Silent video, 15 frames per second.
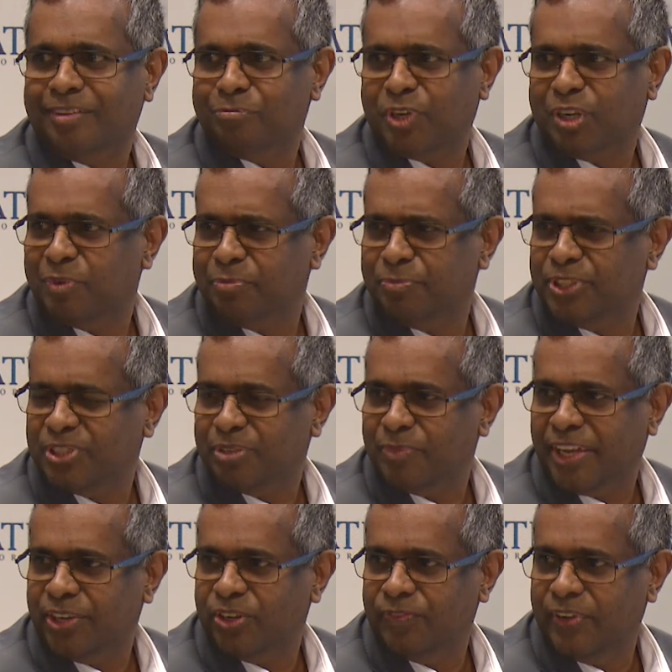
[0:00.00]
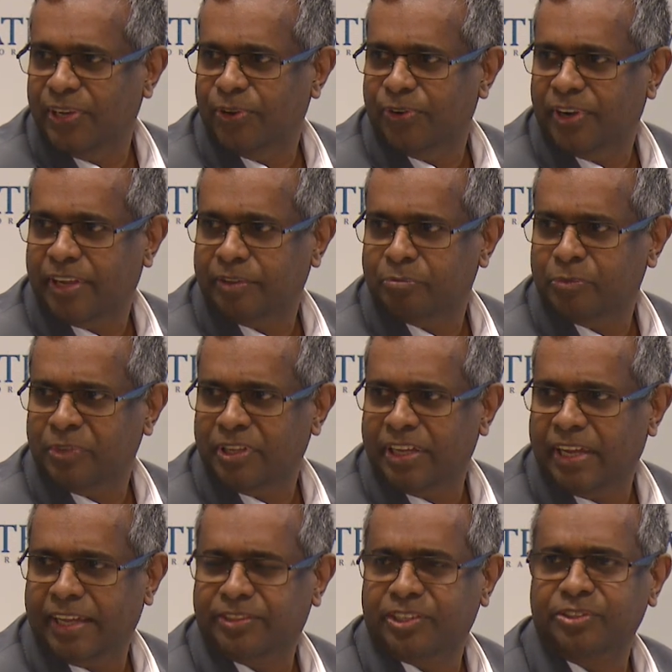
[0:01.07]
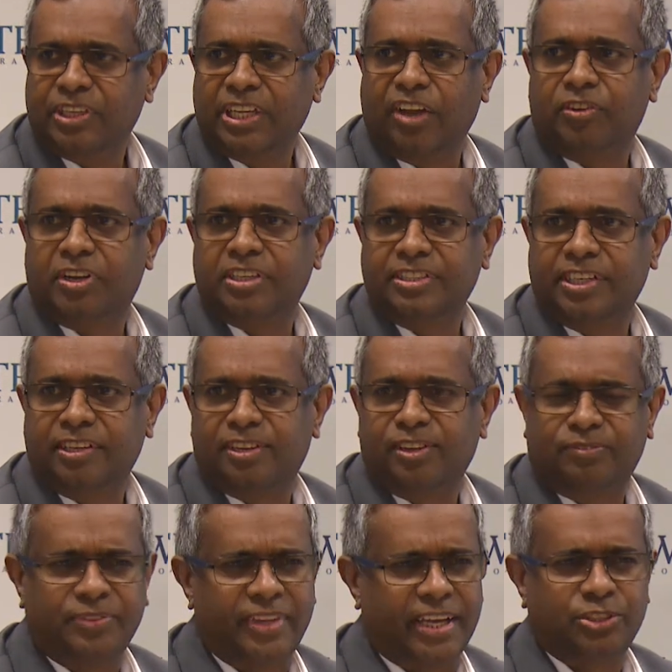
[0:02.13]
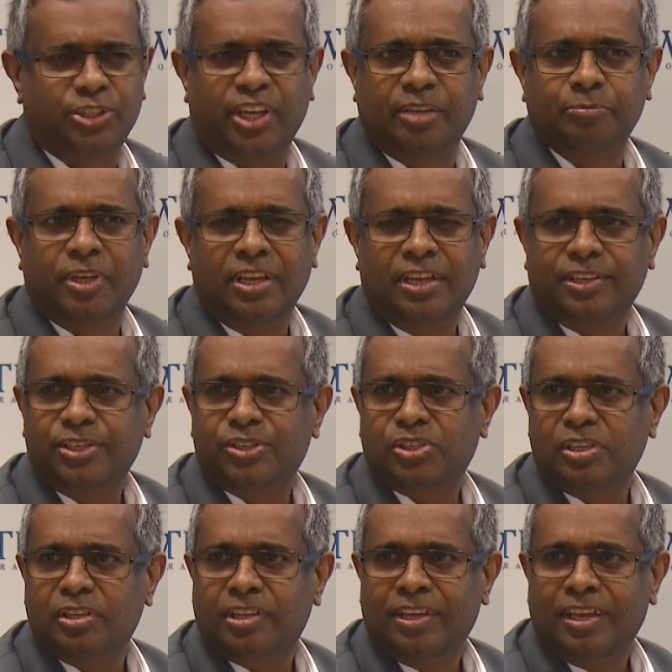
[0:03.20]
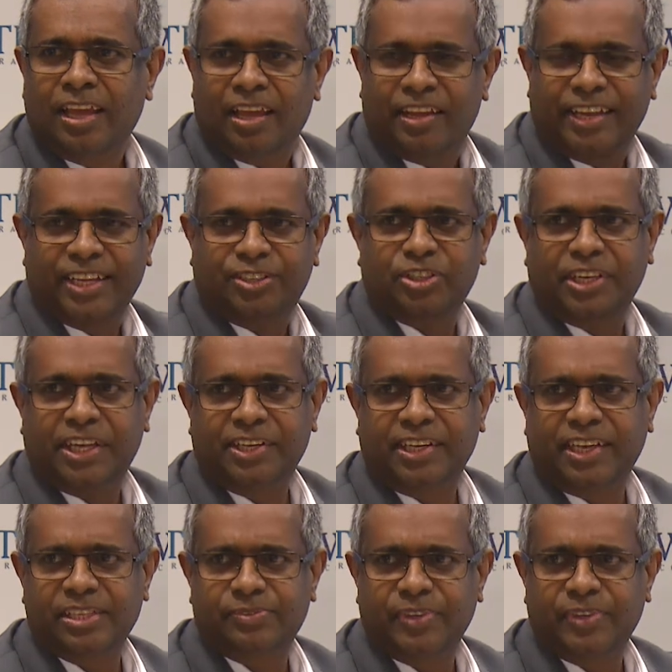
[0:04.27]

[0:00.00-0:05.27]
Probably Peter might know Wiluna. I think the Governor General of that time, his native area is